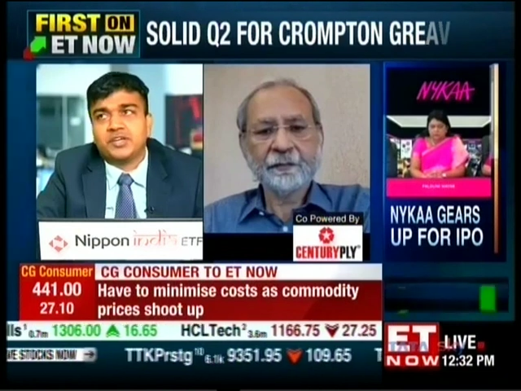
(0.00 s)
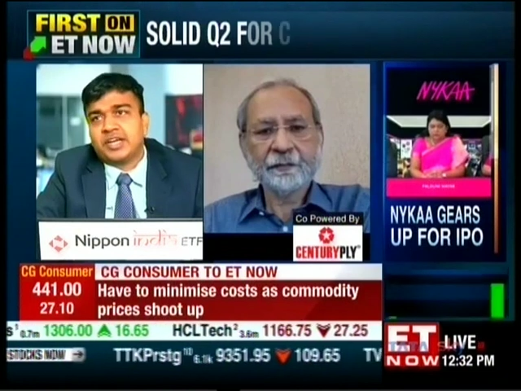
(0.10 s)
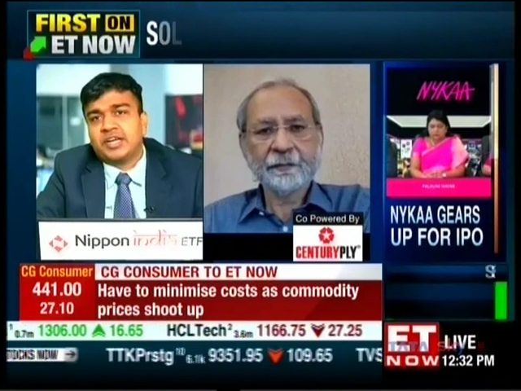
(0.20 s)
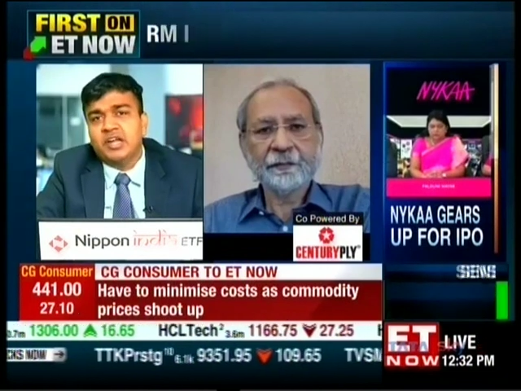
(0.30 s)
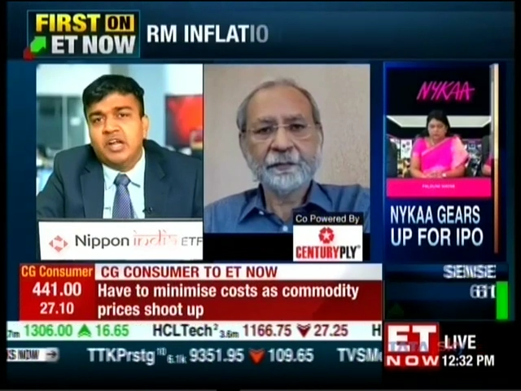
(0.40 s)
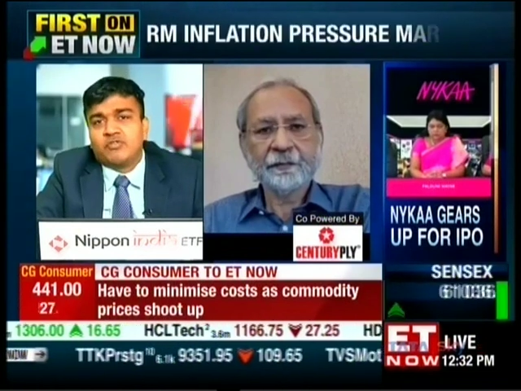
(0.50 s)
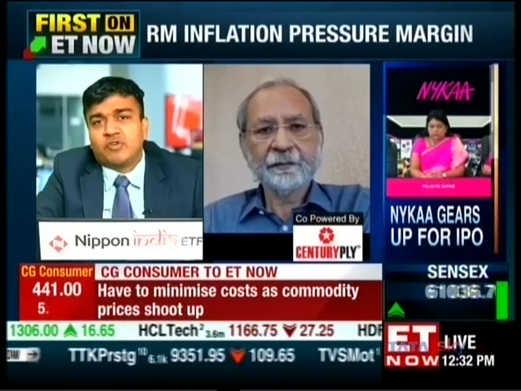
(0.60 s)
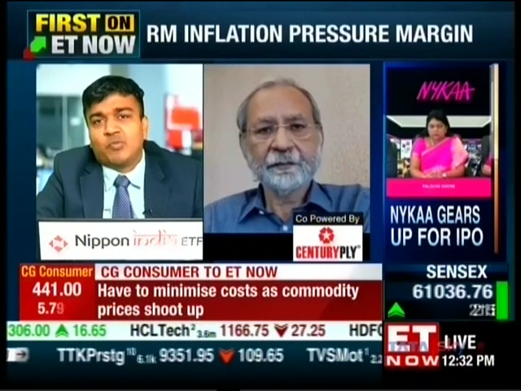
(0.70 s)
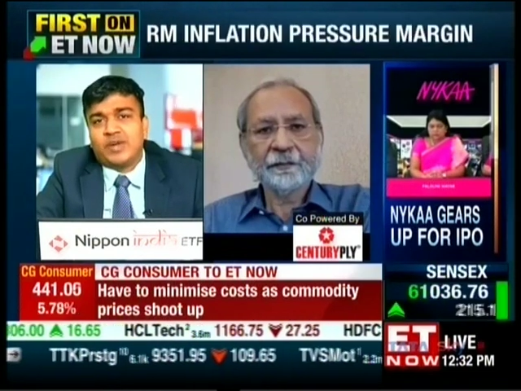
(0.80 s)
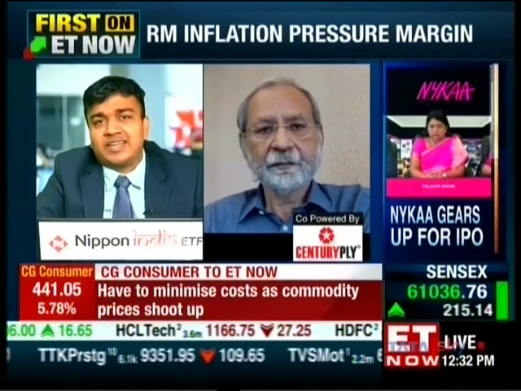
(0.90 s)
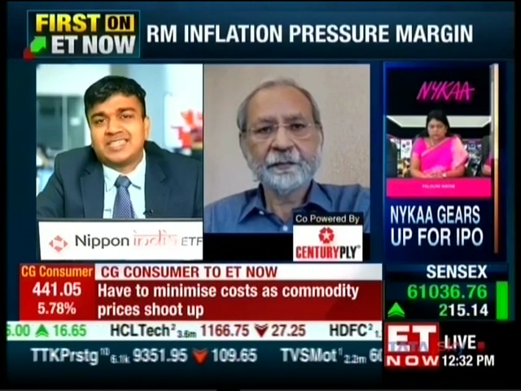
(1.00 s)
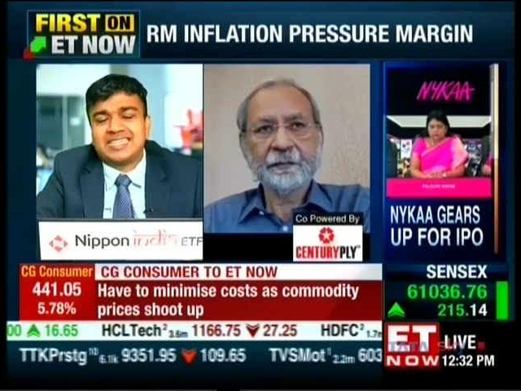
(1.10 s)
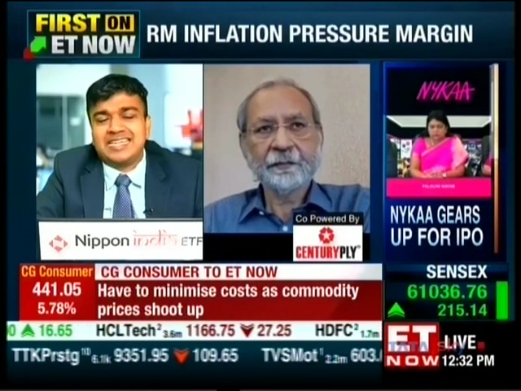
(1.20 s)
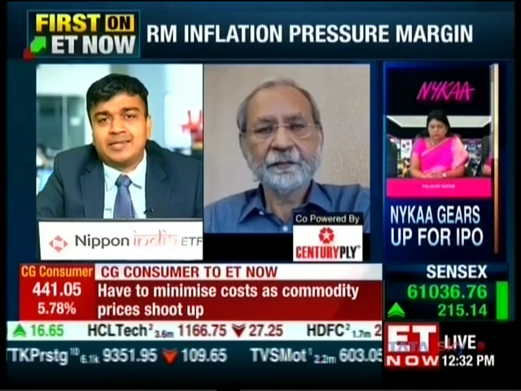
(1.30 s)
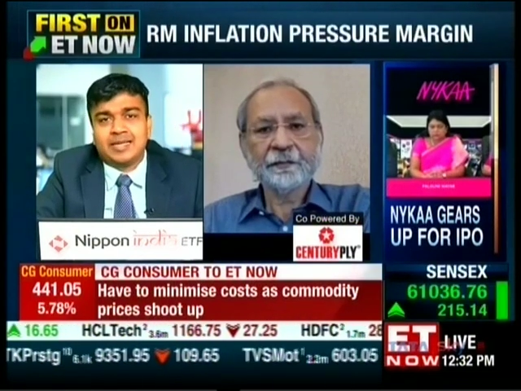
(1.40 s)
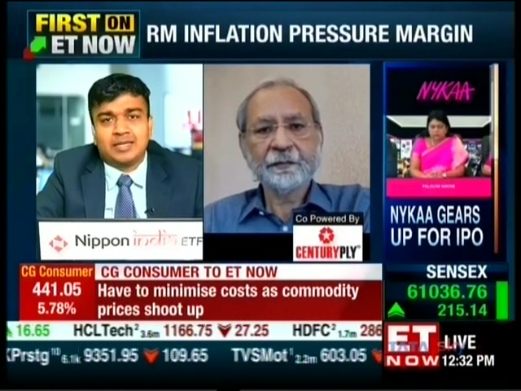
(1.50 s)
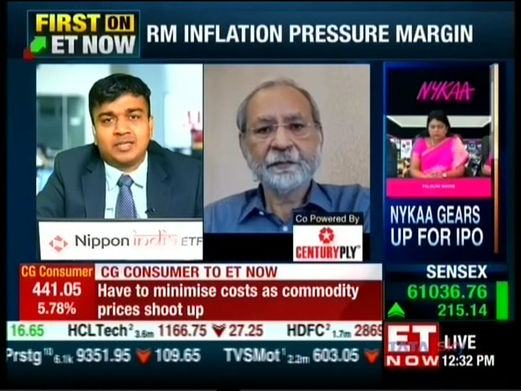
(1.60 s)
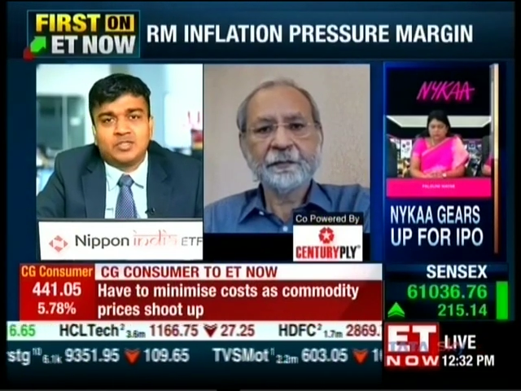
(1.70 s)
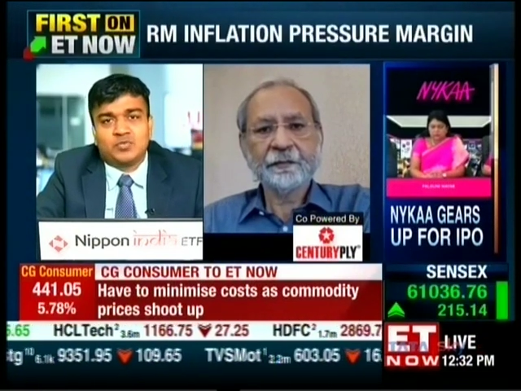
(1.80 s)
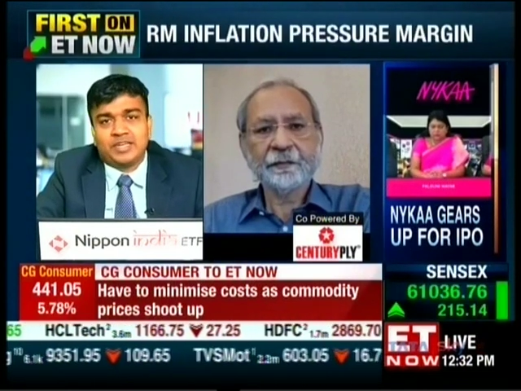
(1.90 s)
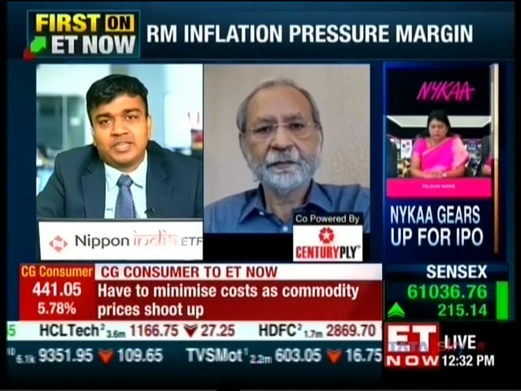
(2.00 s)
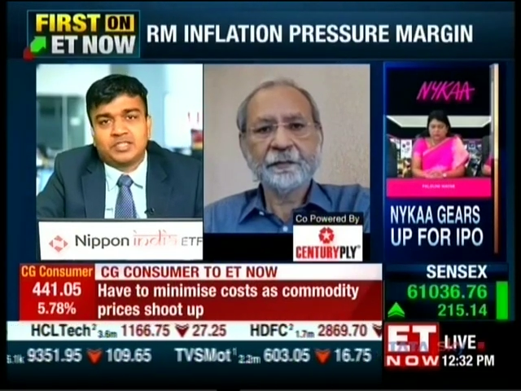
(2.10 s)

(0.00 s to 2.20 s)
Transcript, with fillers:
Speaker 1: we are hearing from various retailers,